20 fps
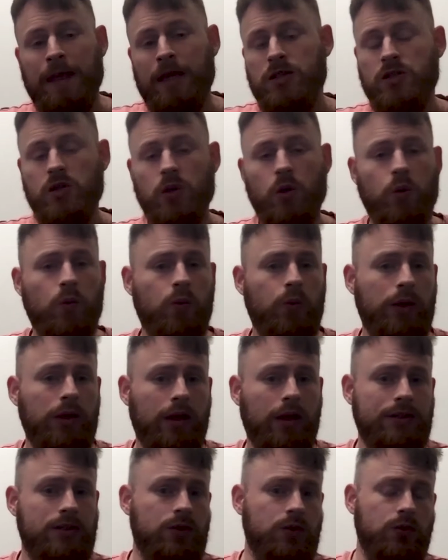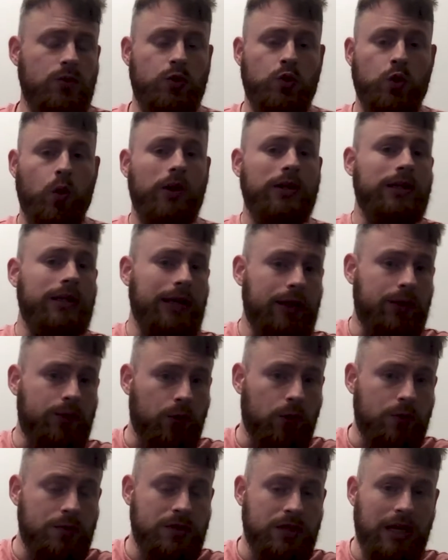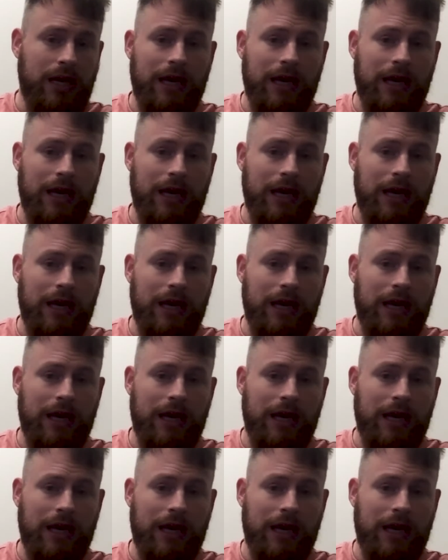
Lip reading: So we like to join lead groups